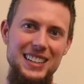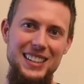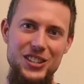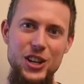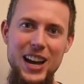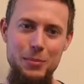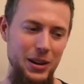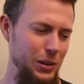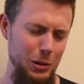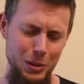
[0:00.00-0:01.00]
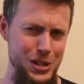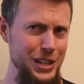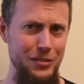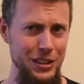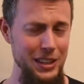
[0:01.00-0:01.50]
getting to chat about a whole bunch
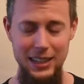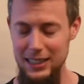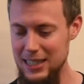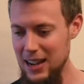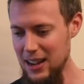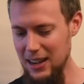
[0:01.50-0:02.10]
of different things.